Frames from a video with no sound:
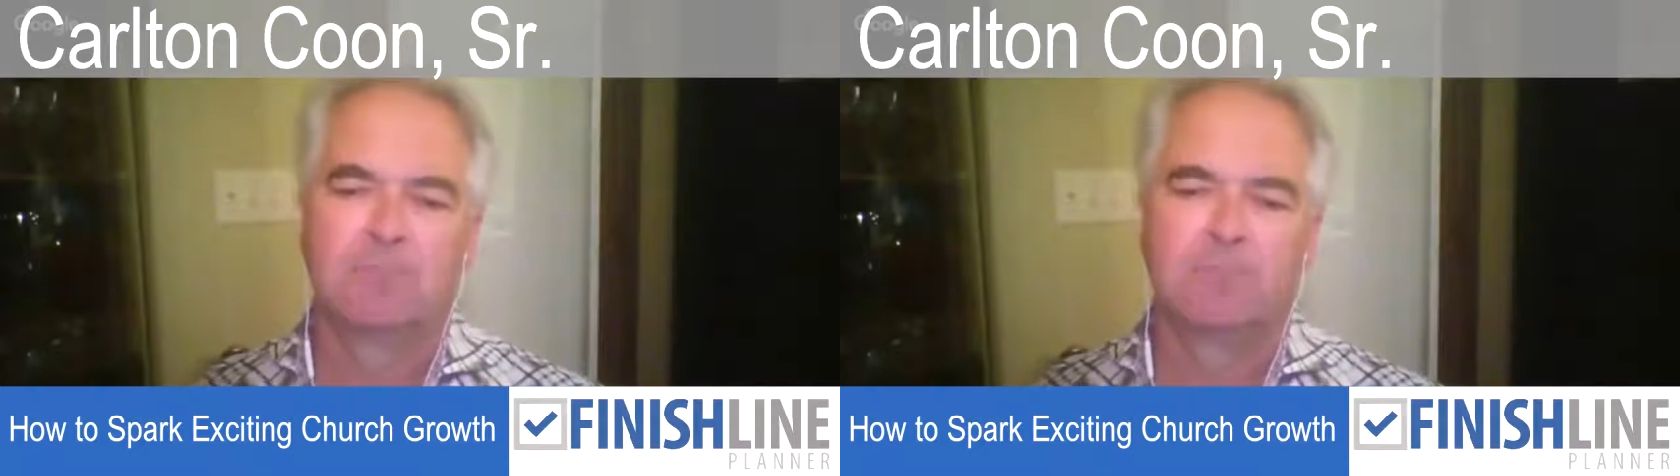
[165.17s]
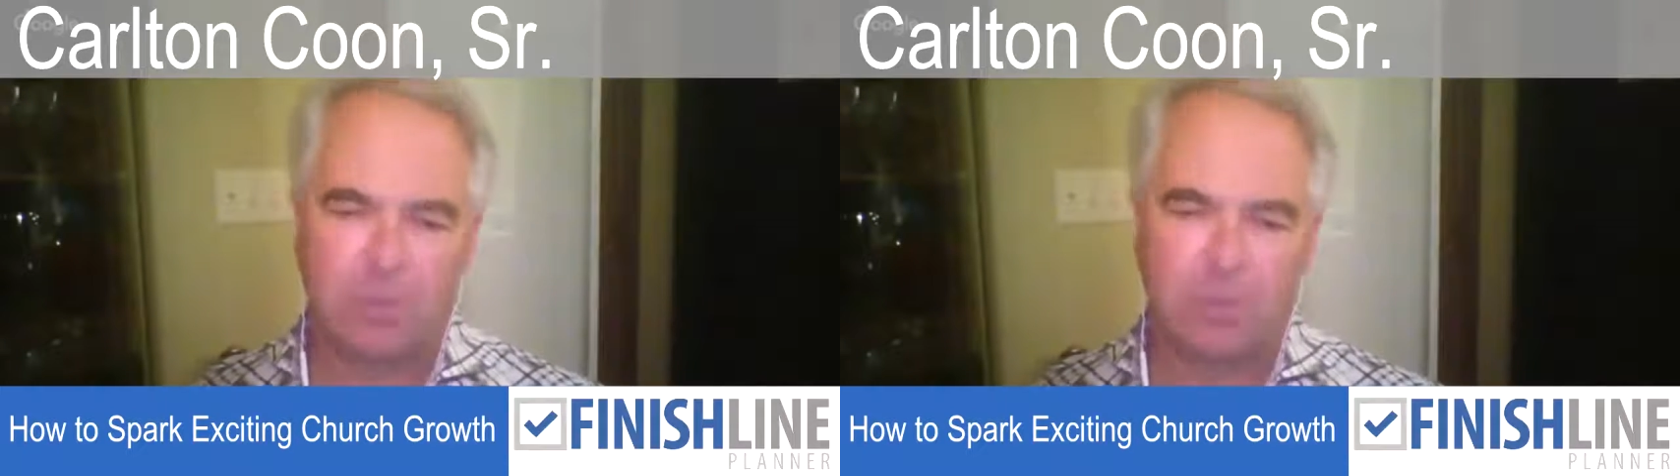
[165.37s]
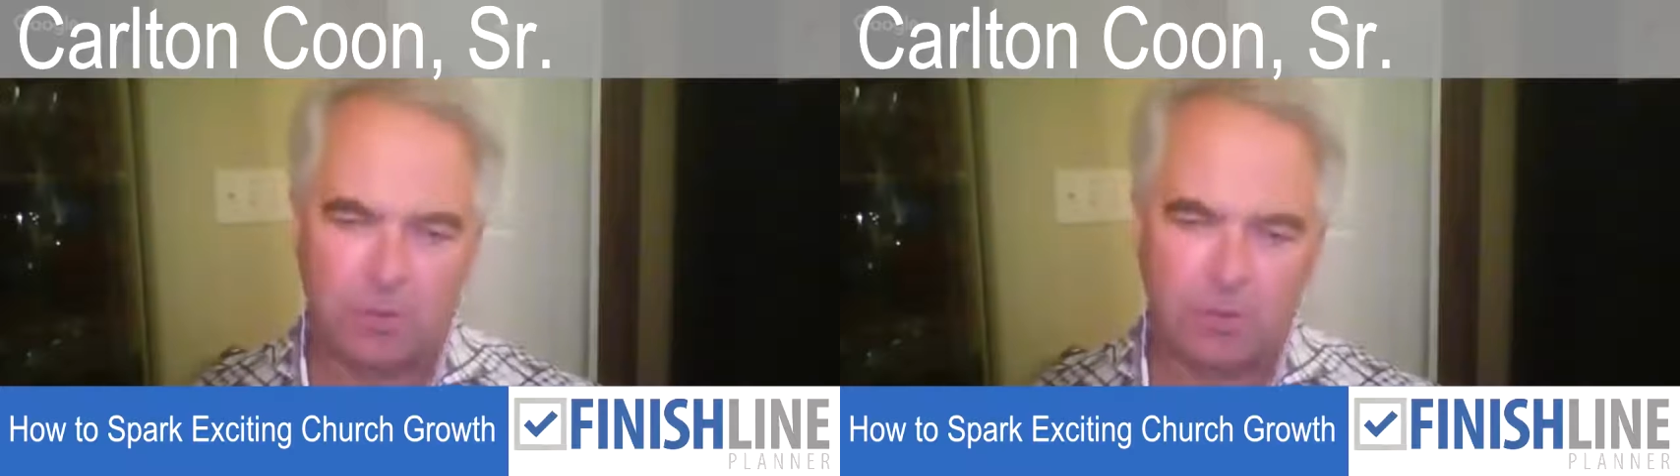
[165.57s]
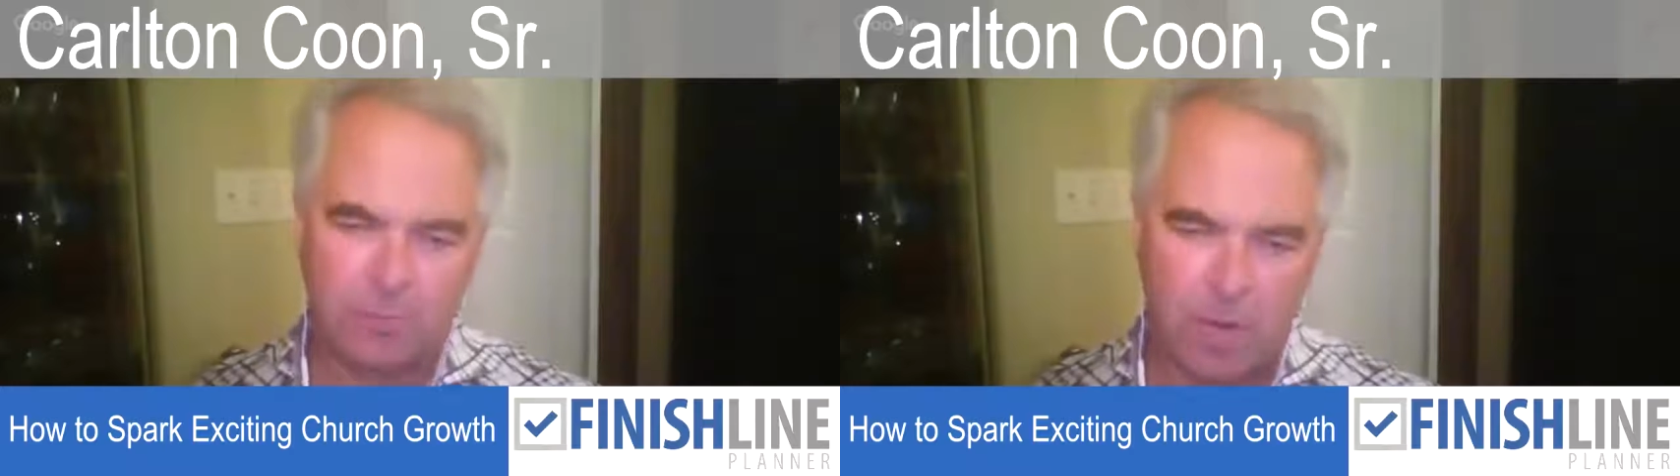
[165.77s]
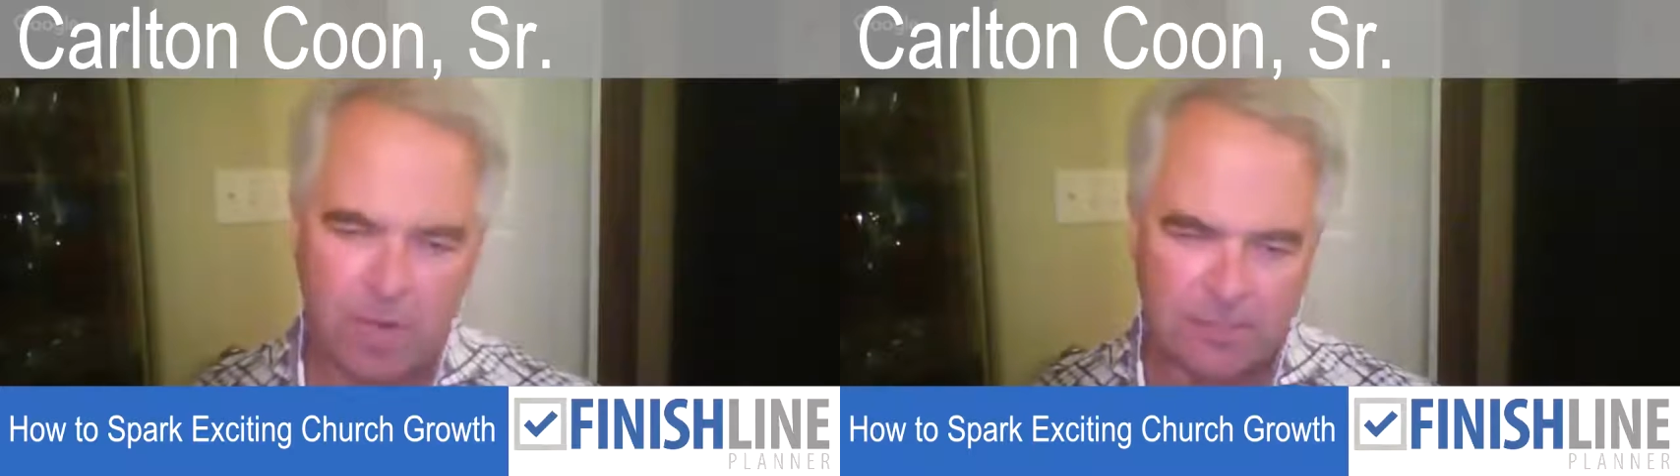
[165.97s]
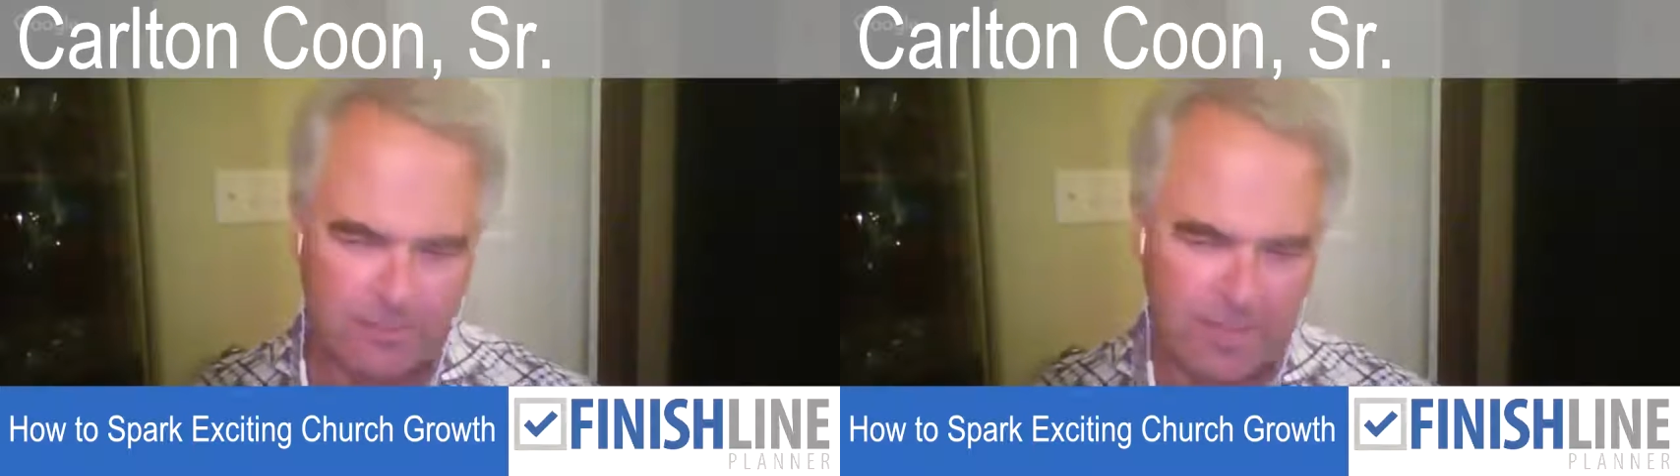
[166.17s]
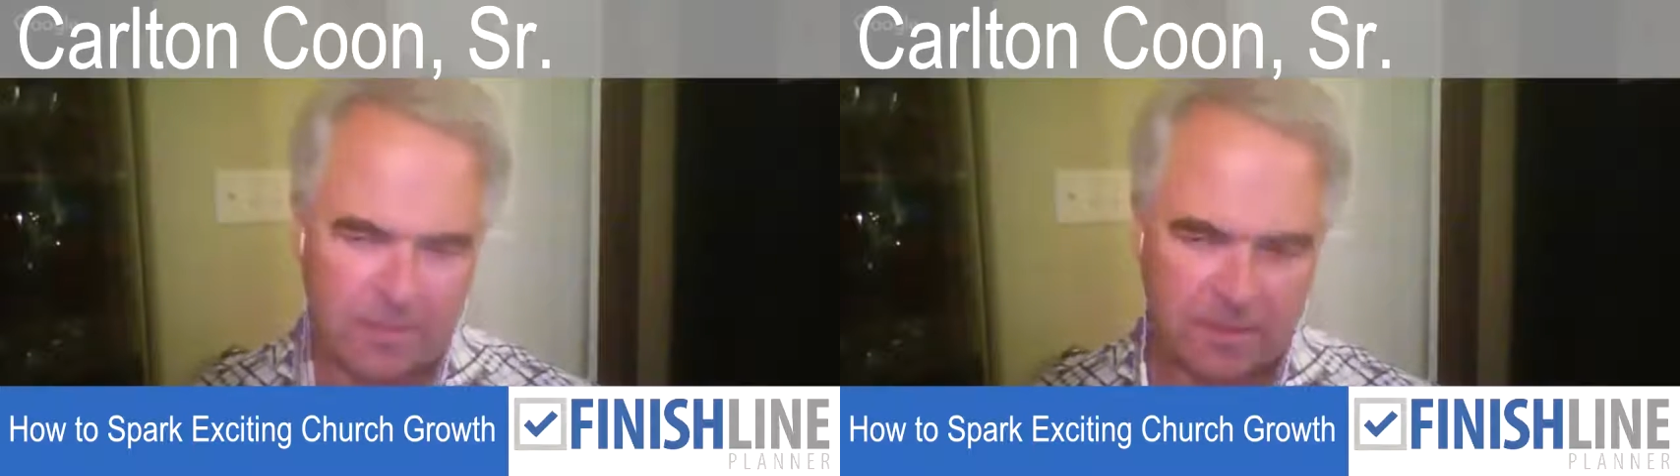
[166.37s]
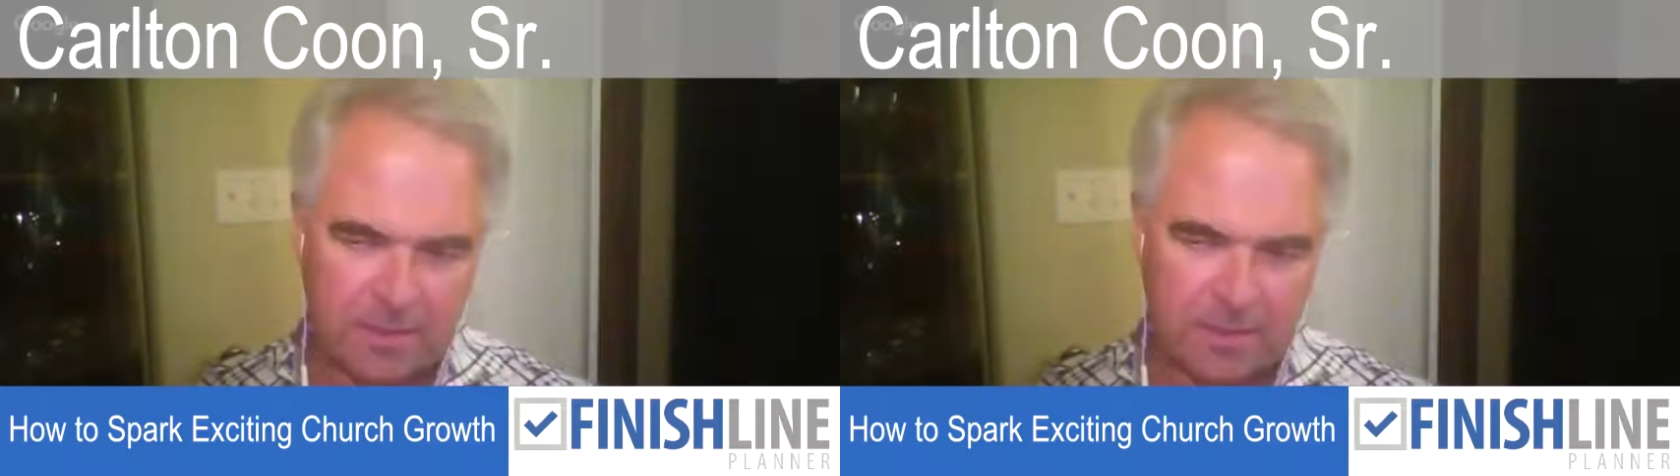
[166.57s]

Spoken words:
building a prospect